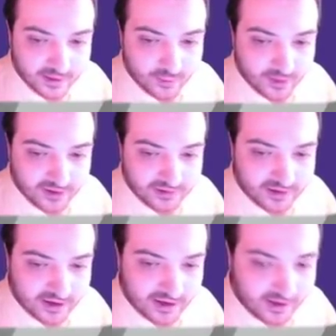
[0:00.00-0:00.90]
Well,
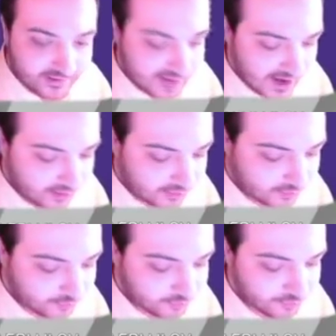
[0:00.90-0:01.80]

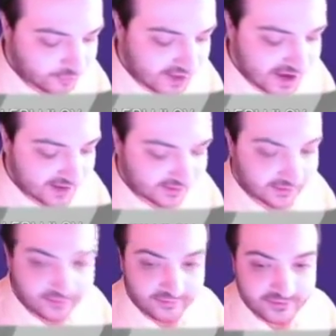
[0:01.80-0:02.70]
now we
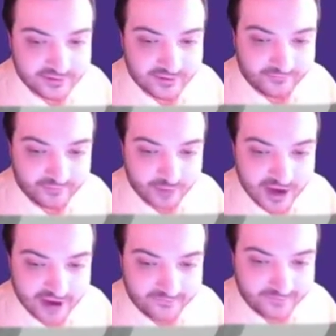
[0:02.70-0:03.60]
gotta
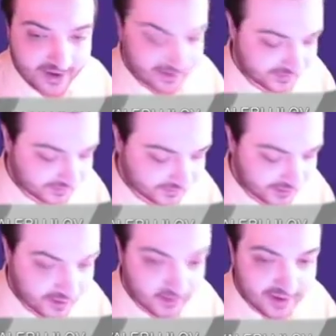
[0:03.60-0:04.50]
defend,
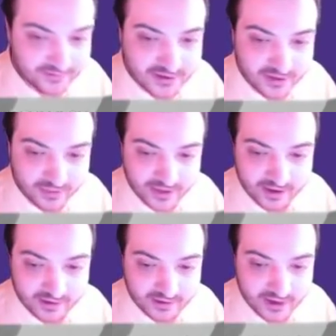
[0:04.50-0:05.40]
and we have to
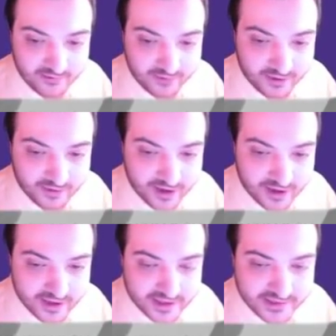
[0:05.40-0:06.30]
defend a very
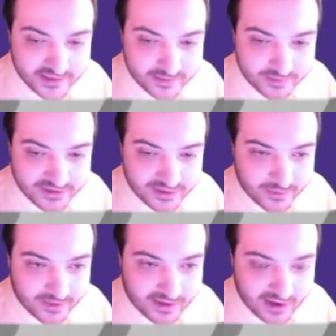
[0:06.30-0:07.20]

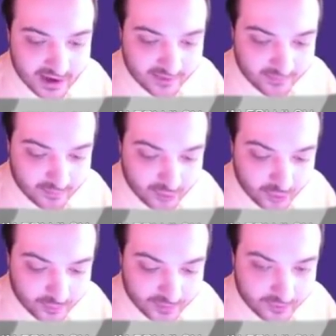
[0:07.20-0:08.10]
specific kind of a
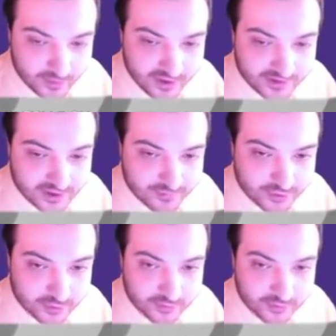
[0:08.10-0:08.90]
move that white's up to.